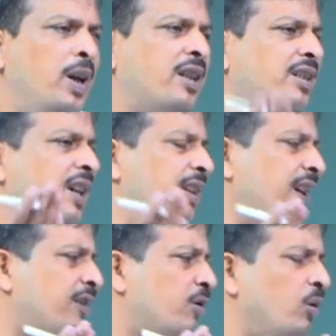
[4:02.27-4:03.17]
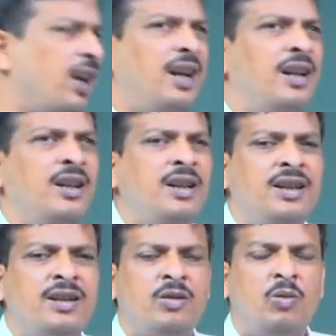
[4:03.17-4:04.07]
may say that today
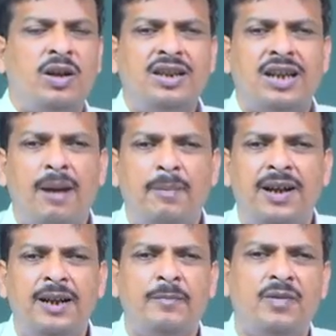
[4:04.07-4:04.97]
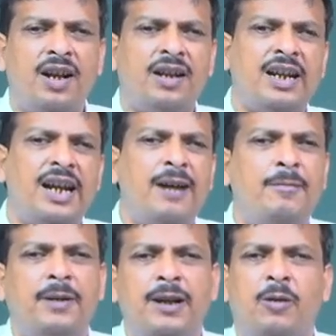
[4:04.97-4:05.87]
what is happening, that
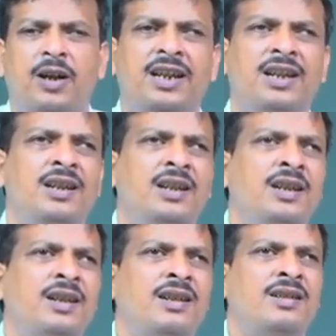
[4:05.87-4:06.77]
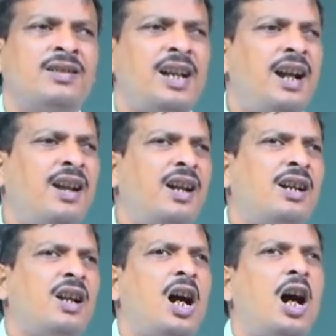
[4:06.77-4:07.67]
everybody said
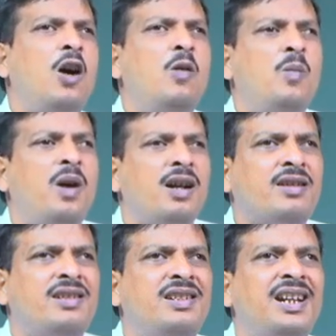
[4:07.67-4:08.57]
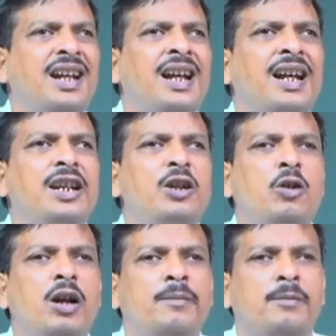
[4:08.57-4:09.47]
that how much day you
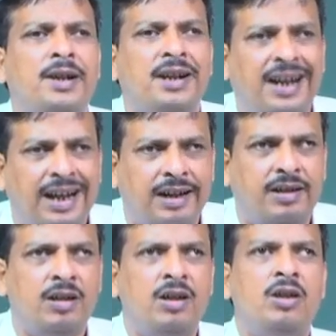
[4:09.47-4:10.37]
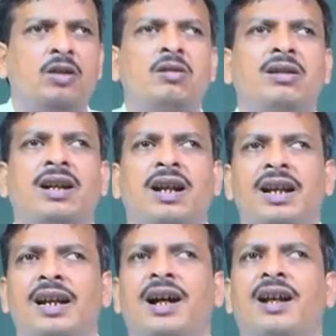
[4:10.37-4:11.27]
have read to
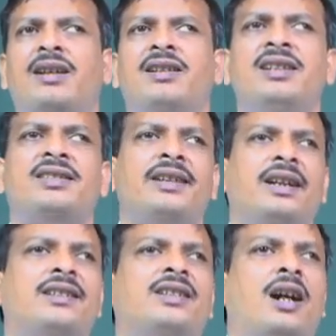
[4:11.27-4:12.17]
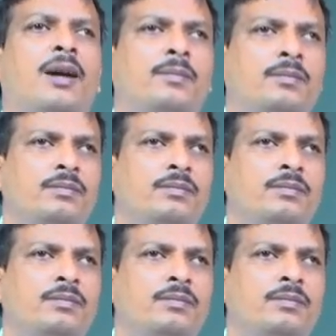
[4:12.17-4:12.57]
clear this exam,